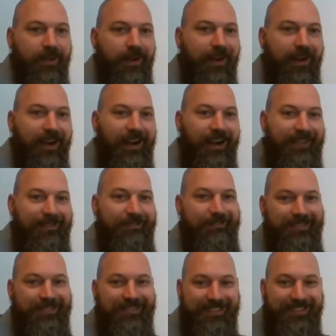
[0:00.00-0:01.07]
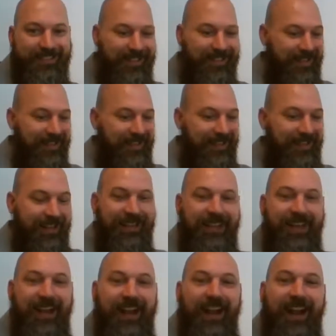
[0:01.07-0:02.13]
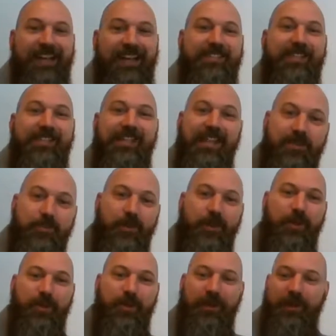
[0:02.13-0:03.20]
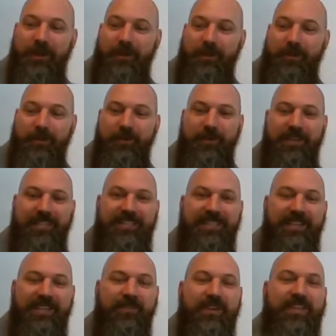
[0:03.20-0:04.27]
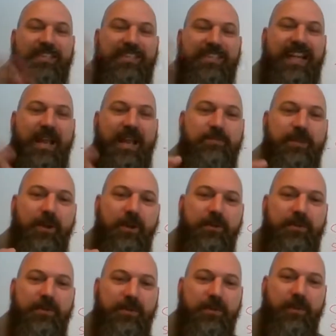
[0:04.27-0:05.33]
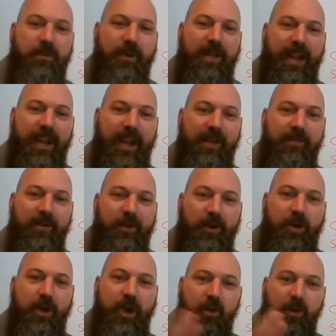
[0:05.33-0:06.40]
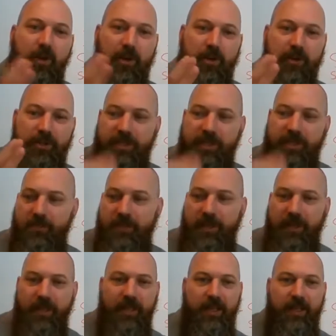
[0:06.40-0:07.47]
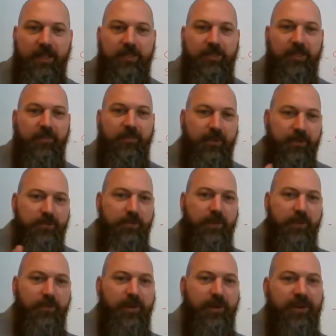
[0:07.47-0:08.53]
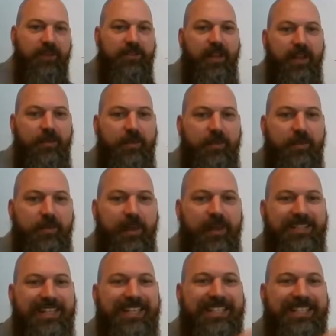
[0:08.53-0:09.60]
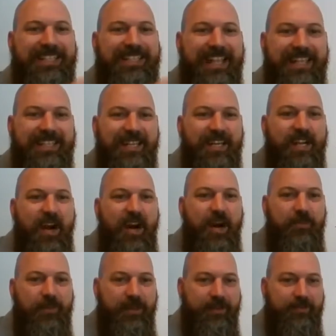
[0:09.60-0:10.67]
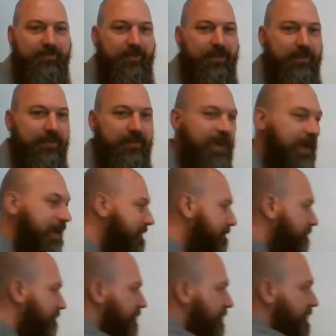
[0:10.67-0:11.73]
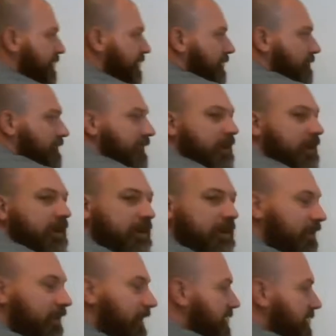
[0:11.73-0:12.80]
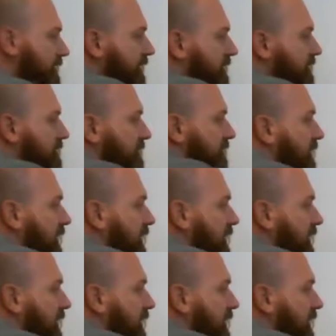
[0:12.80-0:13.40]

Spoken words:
All right. All right, so the next one that we're going to go through is the different types of ownership that we can have under co-ownership. So the first one that we're going to talk about is tenancy in common, okay? So I'm going to go ahead and erase this.